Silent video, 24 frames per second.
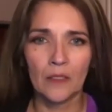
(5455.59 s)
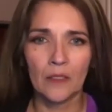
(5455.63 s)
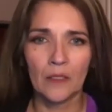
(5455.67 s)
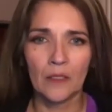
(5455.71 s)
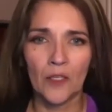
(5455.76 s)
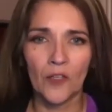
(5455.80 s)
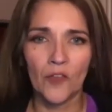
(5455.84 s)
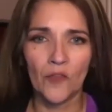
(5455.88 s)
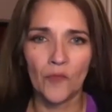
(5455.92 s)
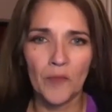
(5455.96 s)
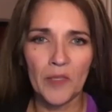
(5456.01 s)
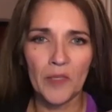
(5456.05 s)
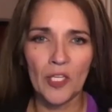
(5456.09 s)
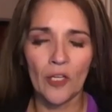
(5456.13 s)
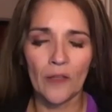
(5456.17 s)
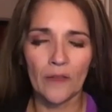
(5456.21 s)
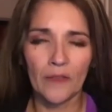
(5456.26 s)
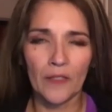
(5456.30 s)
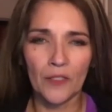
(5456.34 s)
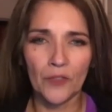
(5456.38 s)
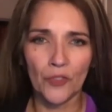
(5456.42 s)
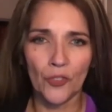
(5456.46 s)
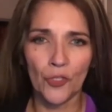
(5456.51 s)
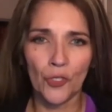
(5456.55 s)
of me on
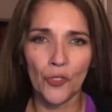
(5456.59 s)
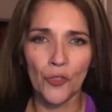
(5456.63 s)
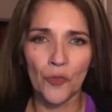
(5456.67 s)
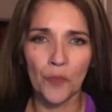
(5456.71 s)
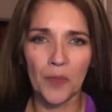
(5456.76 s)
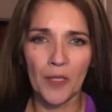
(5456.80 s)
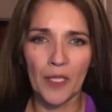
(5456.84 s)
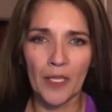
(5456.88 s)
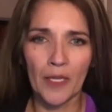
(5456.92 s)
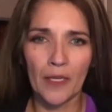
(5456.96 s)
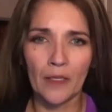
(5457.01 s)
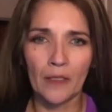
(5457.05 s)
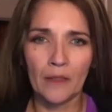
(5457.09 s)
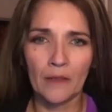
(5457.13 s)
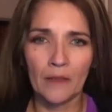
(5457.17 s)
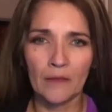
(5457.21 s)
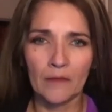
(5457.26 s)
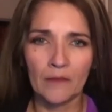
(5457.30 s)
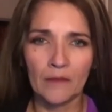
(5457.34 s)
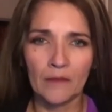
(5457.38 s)
this earth plane